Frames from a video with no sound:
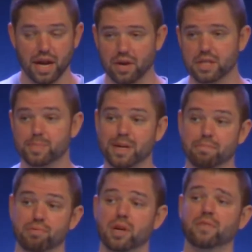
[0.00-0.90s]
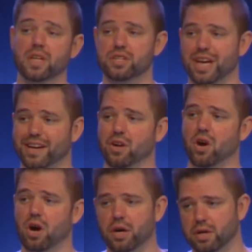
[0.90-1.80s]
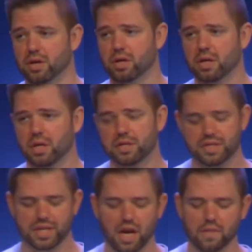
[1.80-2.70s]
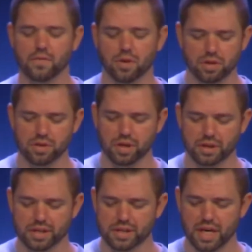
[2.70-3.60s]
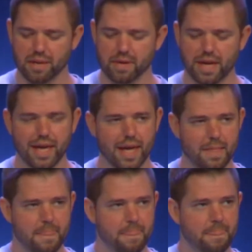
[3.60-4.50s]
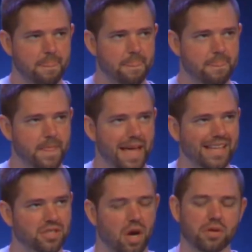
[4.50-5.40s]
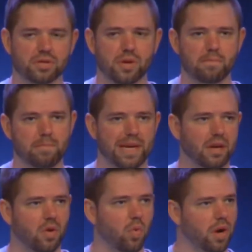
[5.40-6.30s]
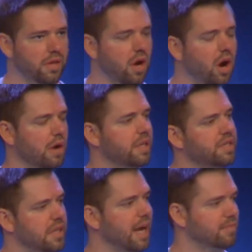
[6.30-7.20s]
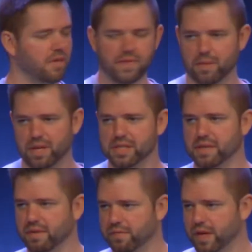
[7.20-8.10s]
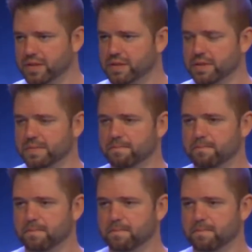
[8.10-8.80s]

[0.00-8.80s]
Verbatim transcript: Now, it's been a privilege and an honor to care for her during this time. It's also been one of the hardest times our family has ever faced.